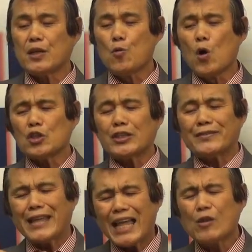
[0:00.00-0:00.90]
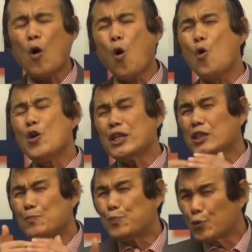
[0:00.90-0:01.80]
was not only
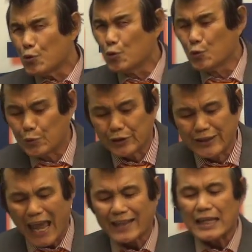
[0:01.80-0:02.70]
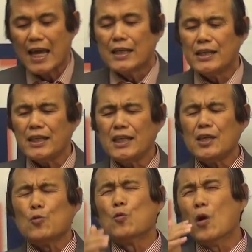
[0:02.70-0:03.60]
to prove that
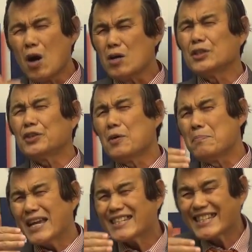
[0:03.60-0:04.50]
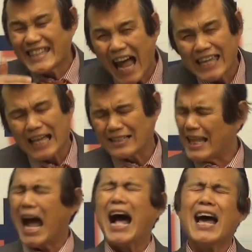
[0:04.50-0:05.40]
he was the Messiah.
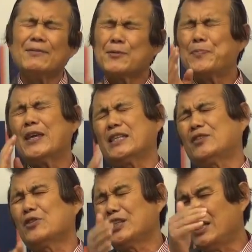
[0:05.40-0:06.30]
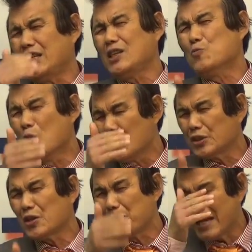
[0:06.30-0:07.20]
I'm speaking to he
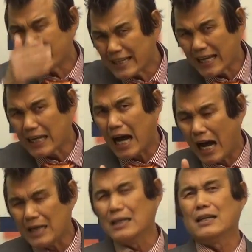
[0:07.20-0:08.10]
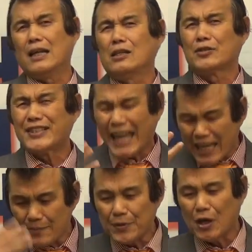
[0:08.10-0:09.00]
was the Messiah. Hallelujah.
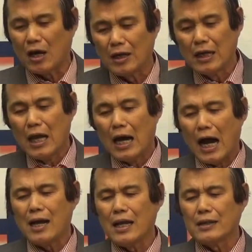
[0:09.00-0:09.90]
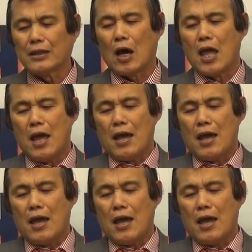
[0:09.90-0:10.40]
Savior. Hallelujah.